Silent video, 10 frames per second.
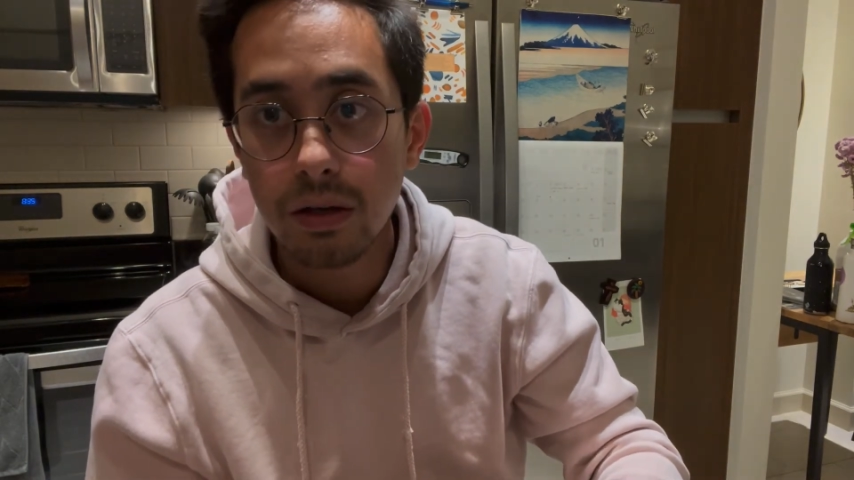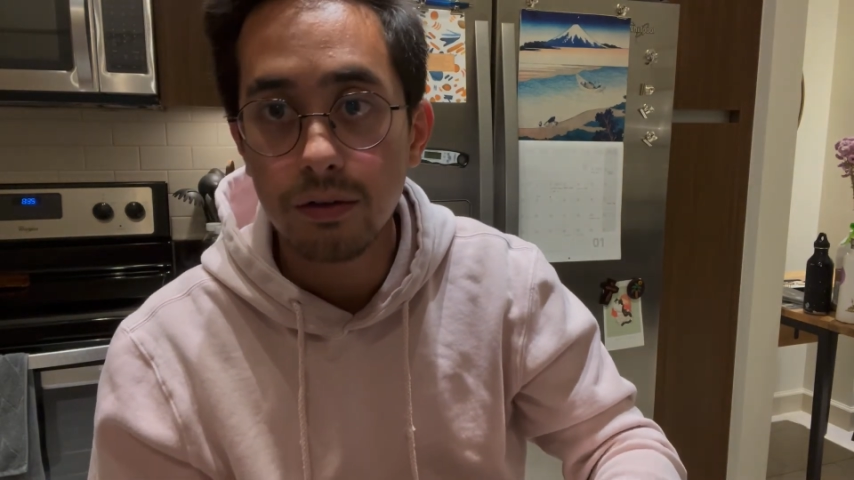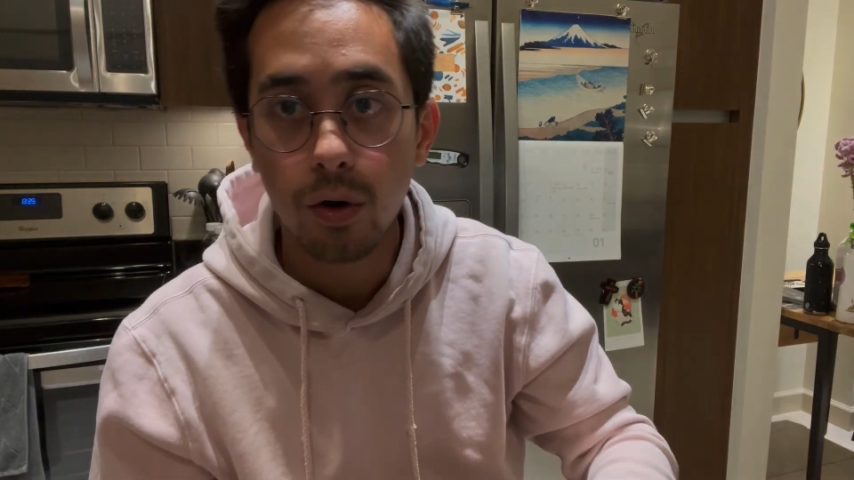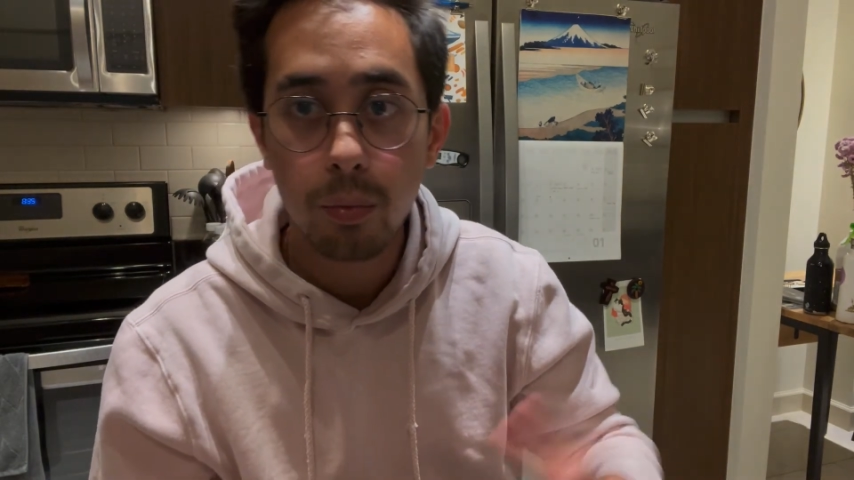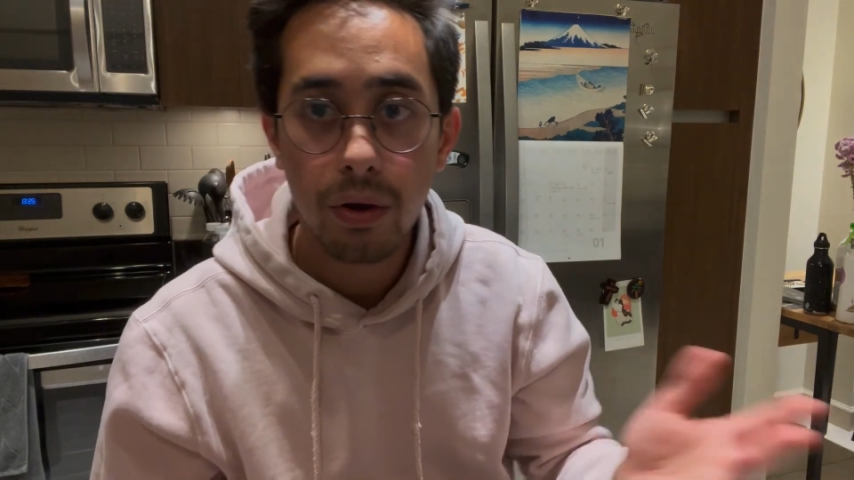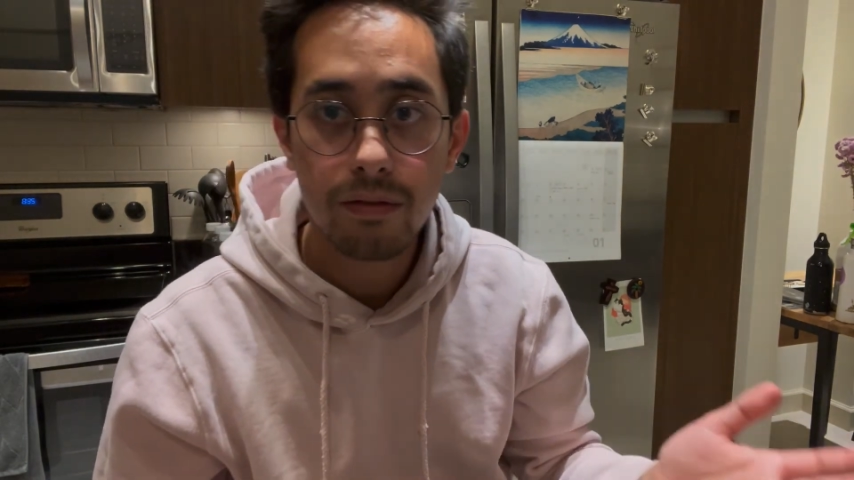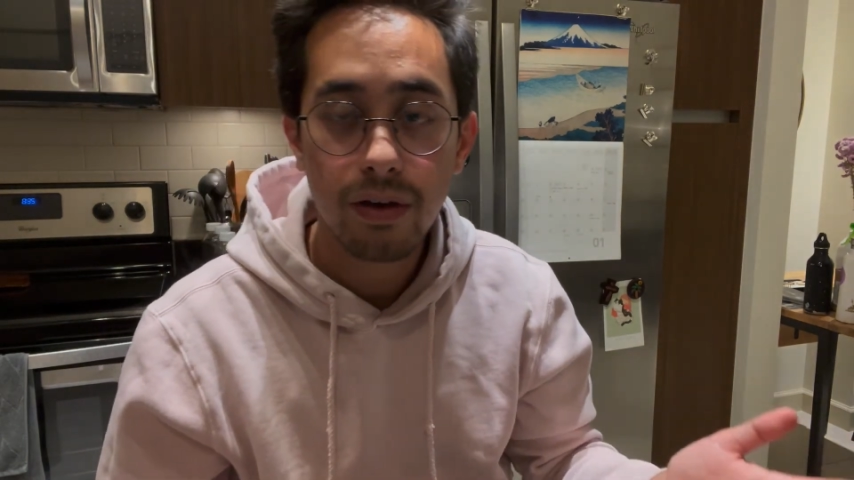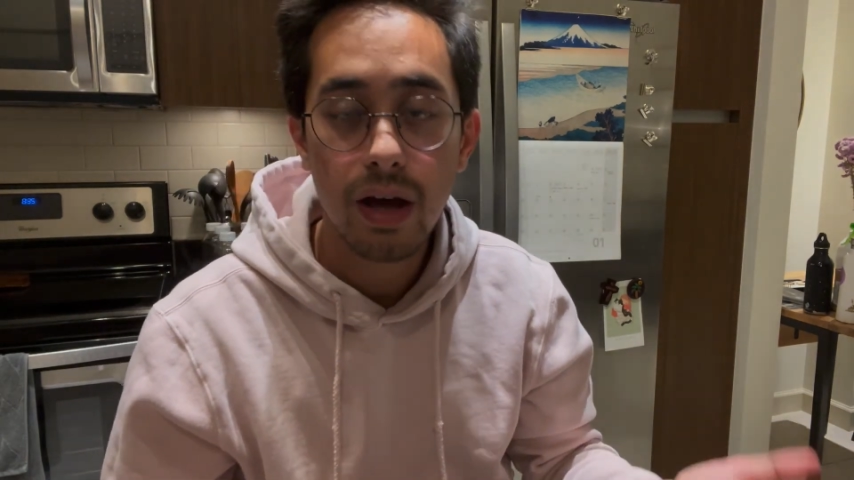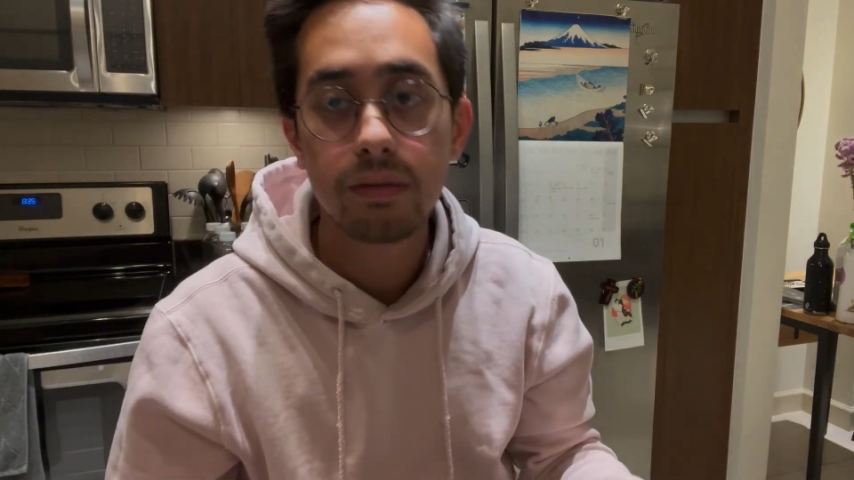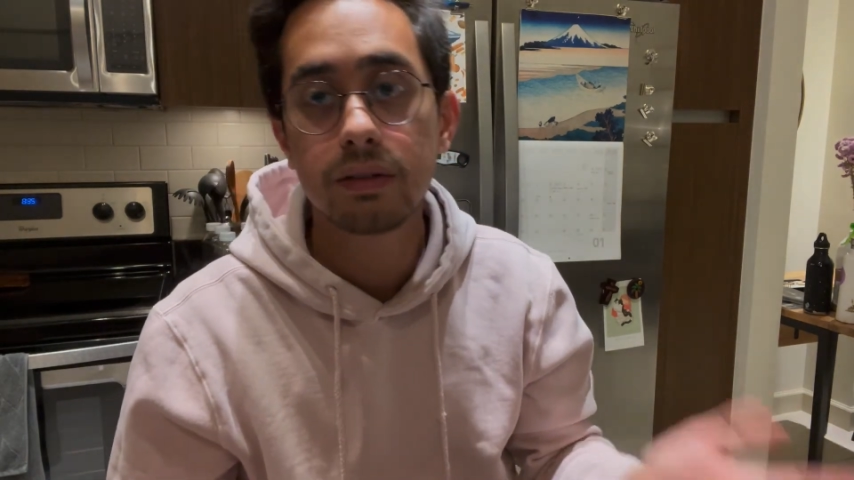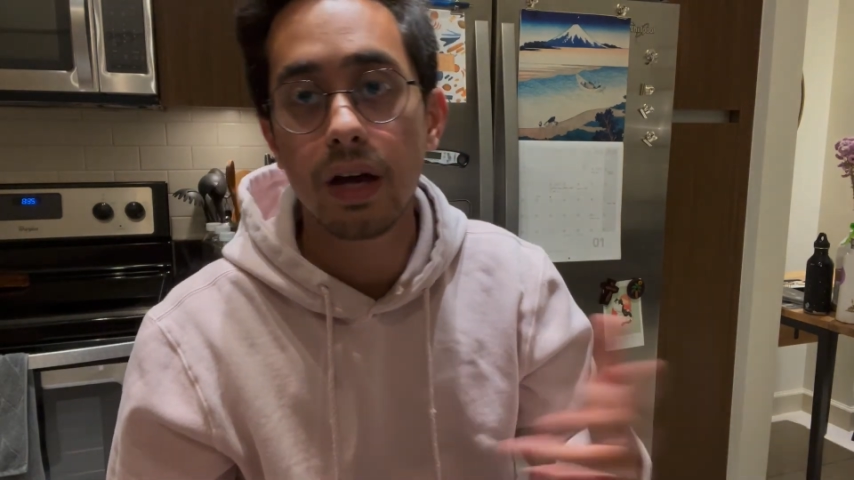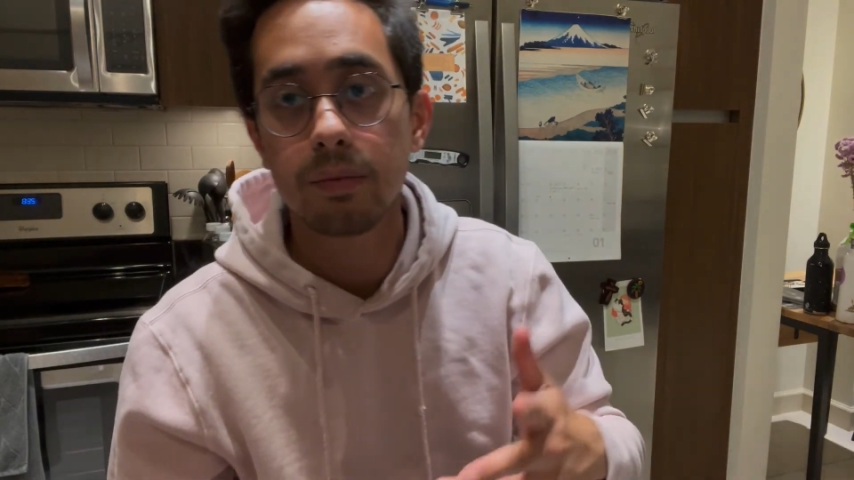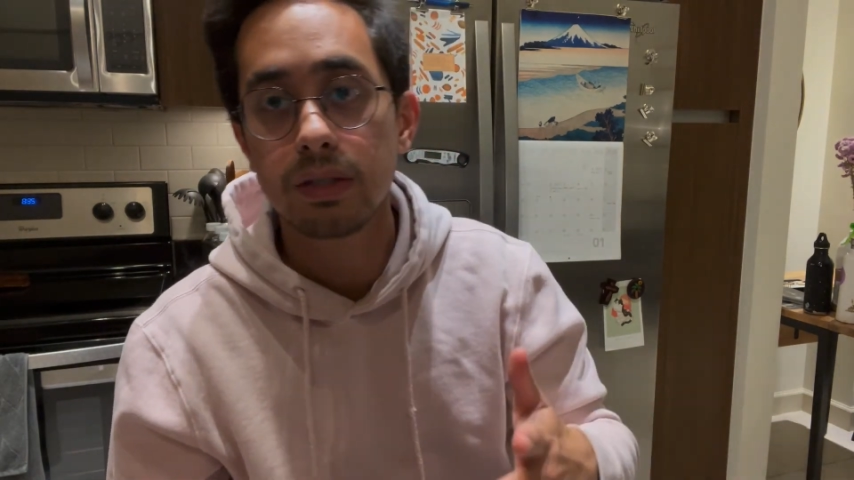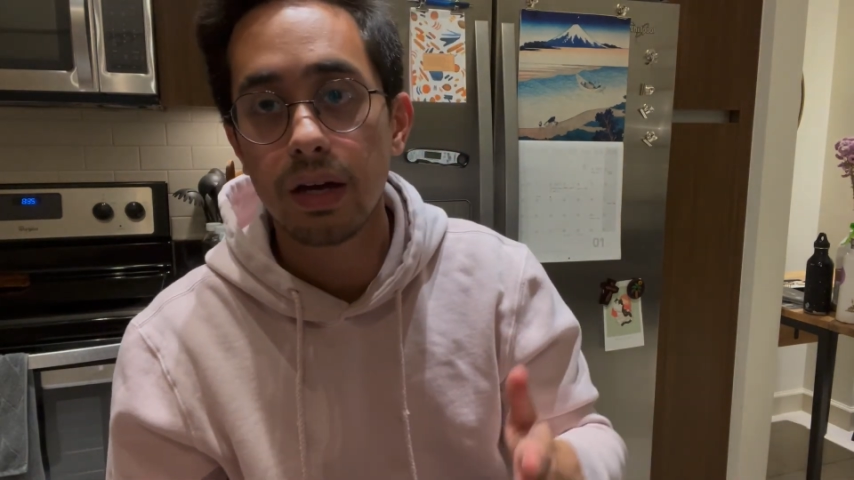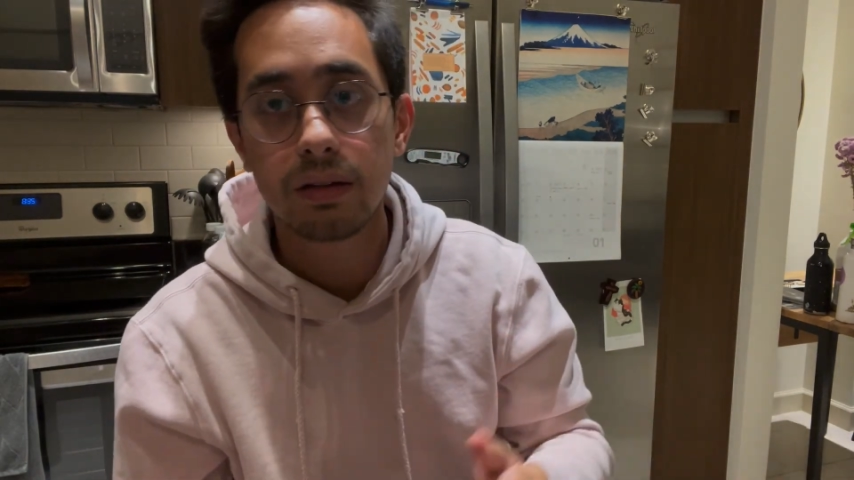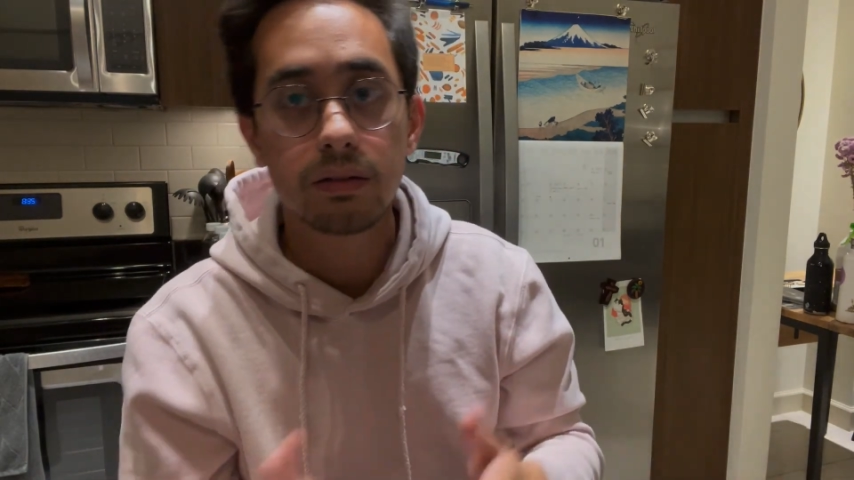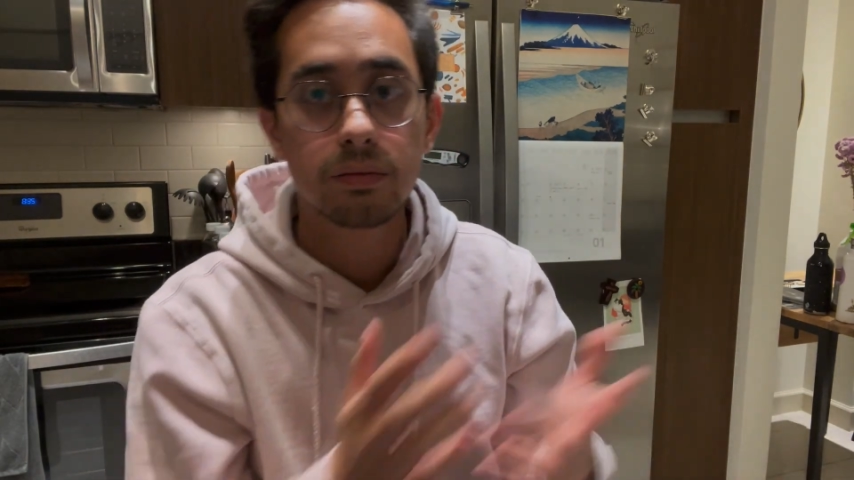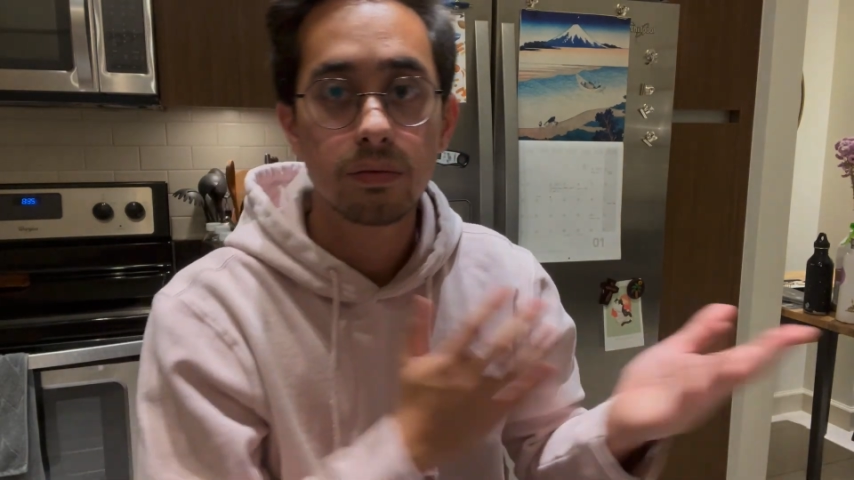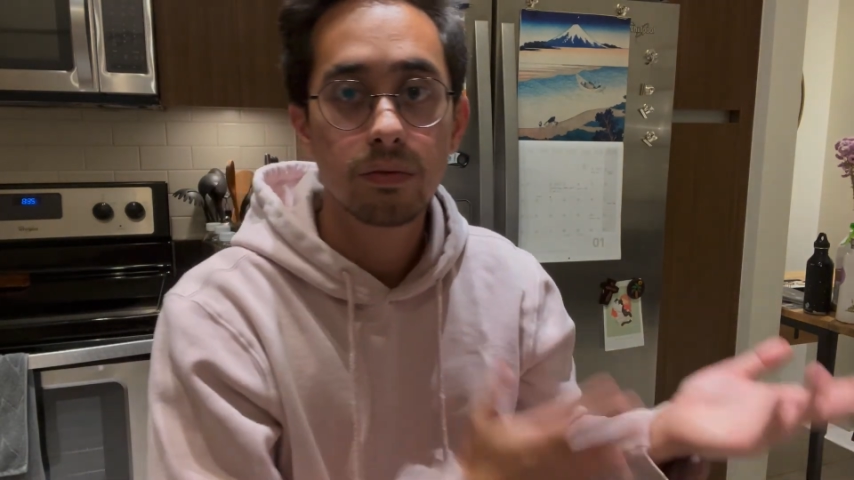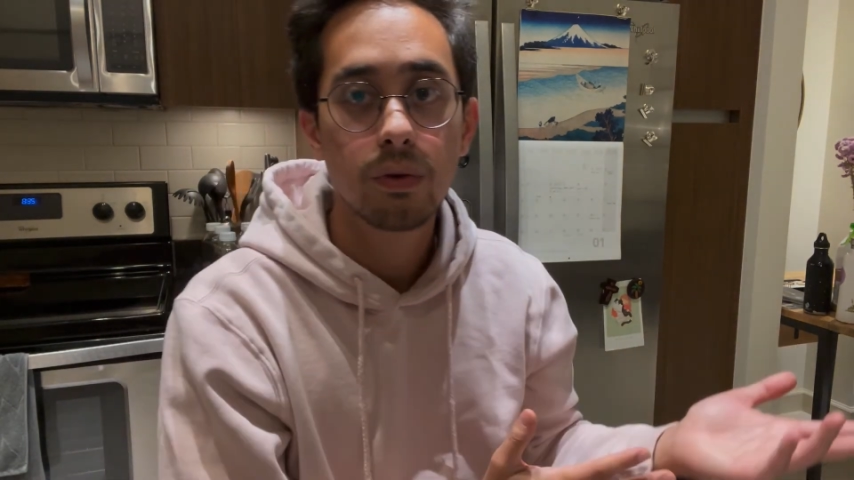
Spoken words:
4.5 times 10,